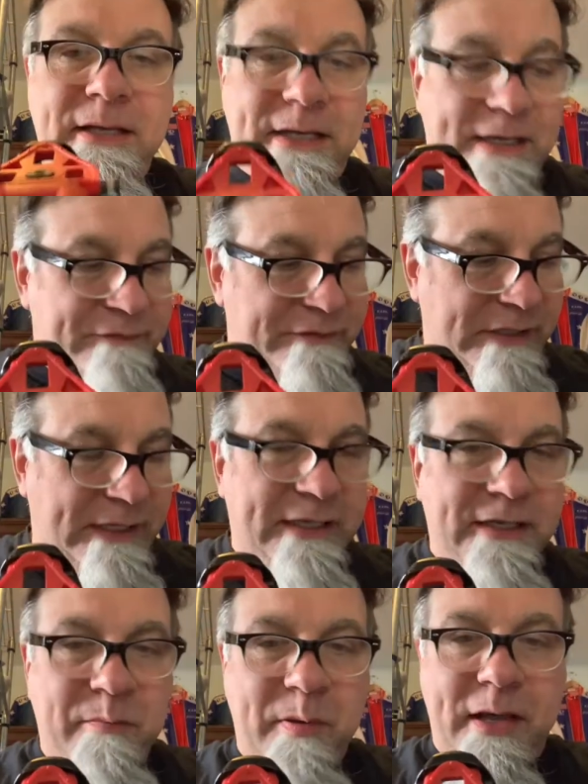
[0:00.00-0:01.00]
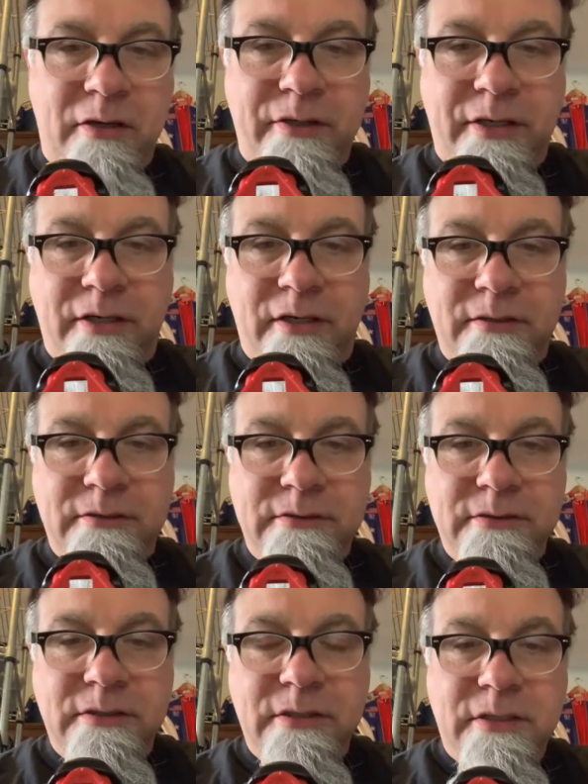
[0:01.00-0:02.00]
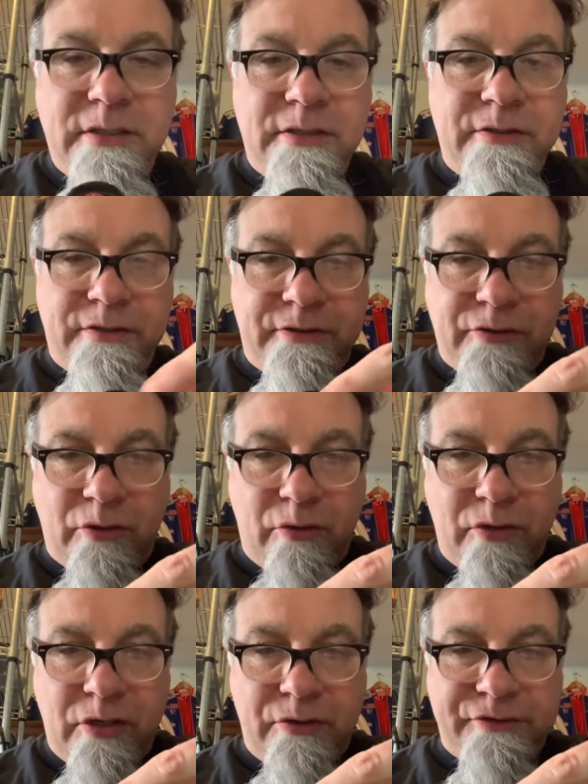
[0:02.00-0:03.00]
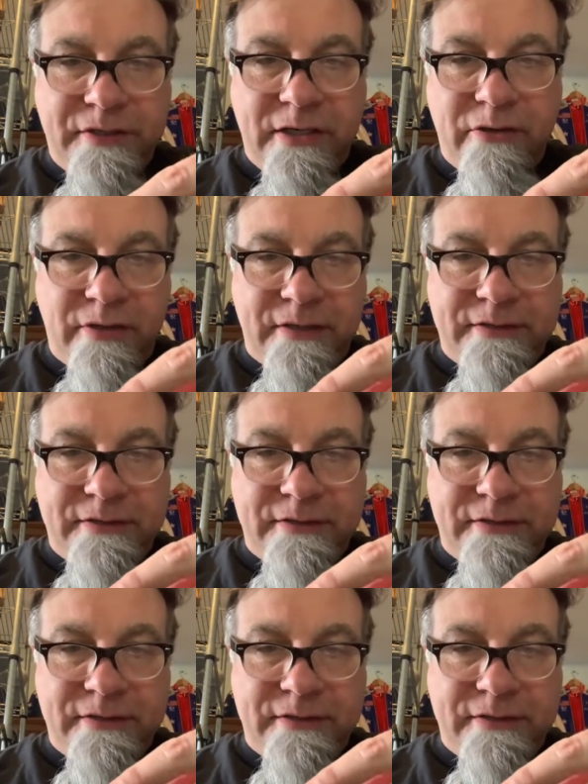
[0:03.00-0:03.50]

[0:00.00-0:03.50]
I've stuck it in the pedal here. The toe goes in, or the